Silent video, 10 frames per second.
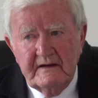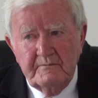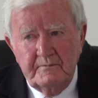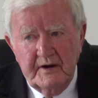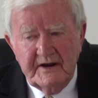
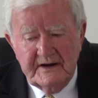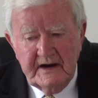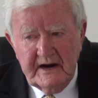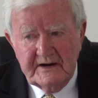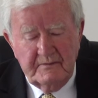by and
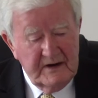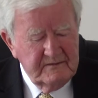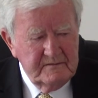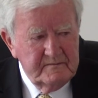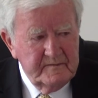large,
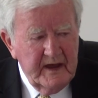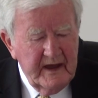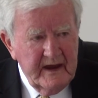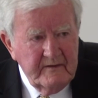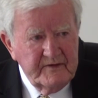well,
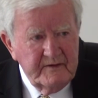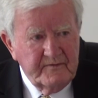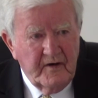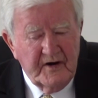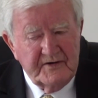every
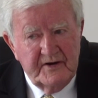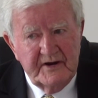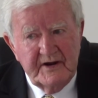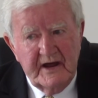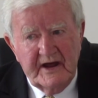
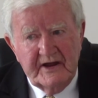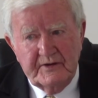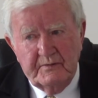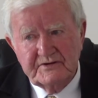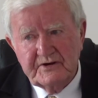fortnight
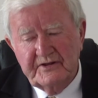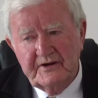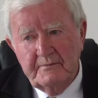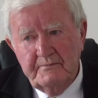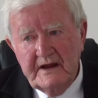there was
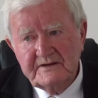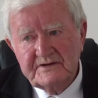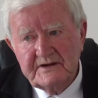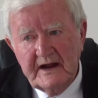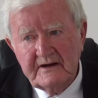either a men's
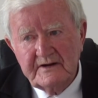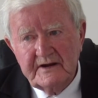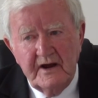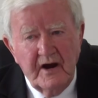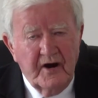
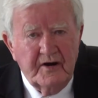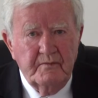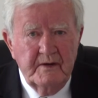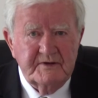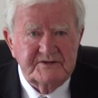sodality or a
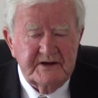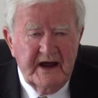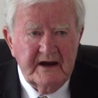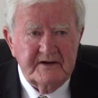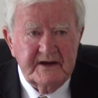women's
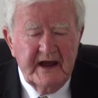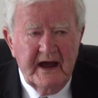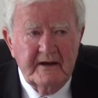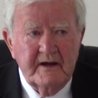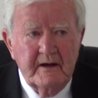sodality,
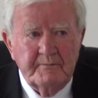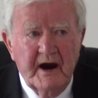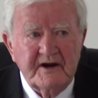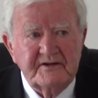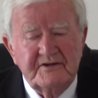and
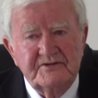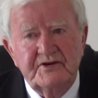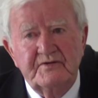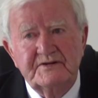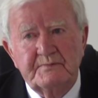part of the
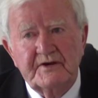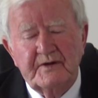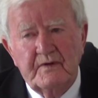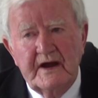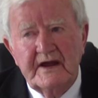duties, by
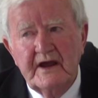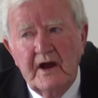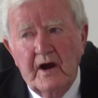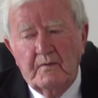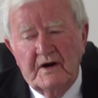the way,
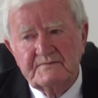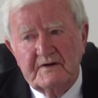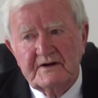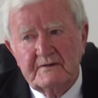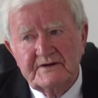was
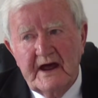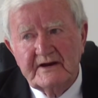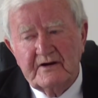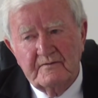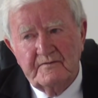for the
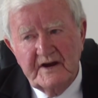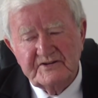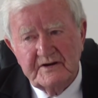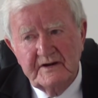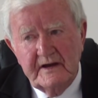attend
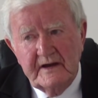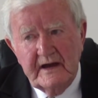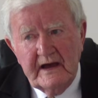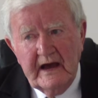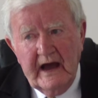confession,
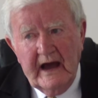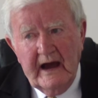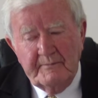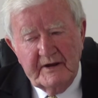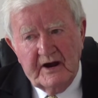
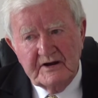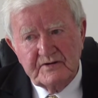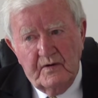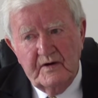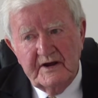because
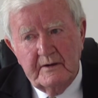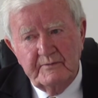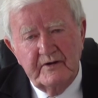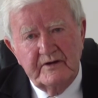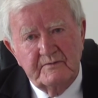Holy
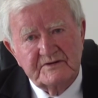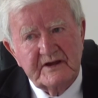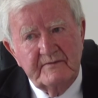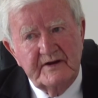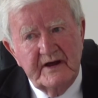Communion was
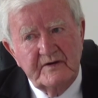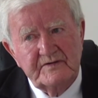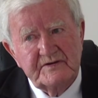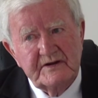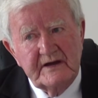given out
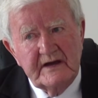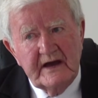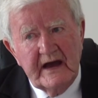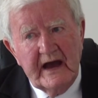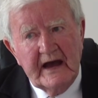
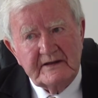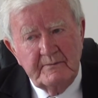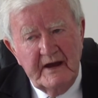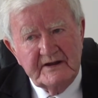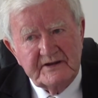at the
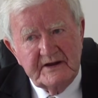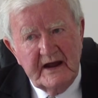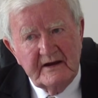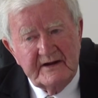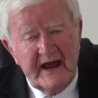men's
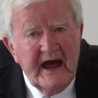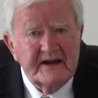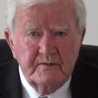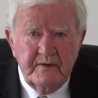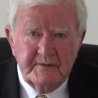sodality
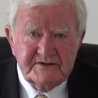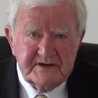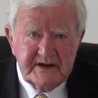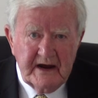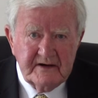and the women's
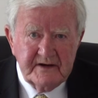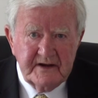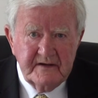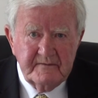sodality.